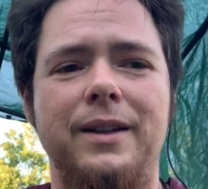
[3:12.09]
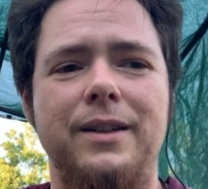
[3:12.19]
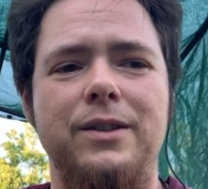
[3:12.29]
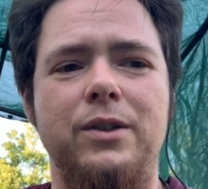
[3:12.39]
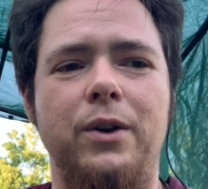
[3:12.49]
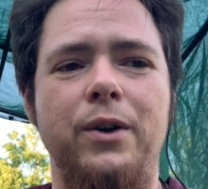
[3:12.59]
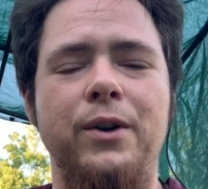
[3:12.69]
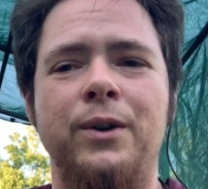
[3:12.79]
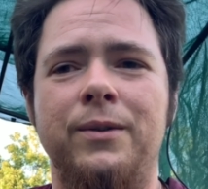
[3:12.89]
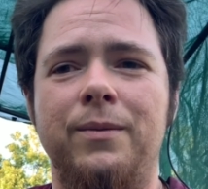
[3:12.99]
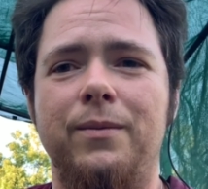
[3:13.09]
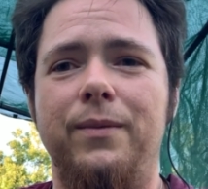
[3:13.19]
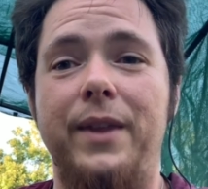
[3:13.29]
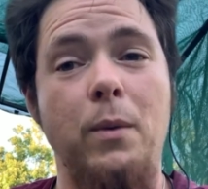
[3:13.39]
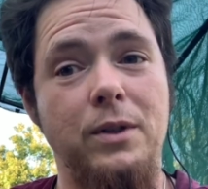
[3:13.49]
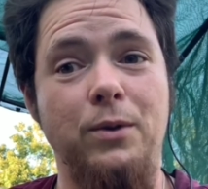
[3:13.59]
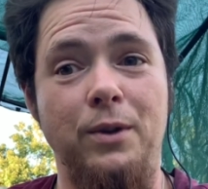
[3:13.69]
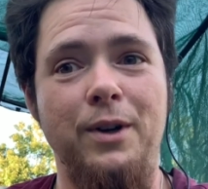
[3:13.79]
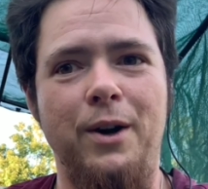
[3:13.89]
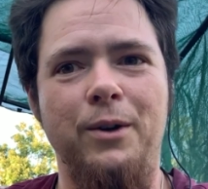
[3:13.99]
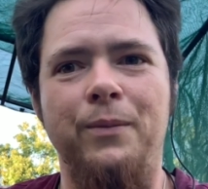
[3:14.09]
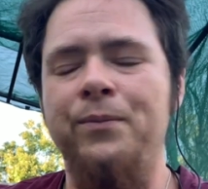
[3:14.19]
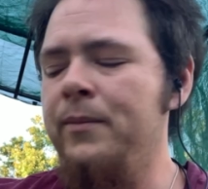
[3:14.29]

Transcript: So, that was a good goal.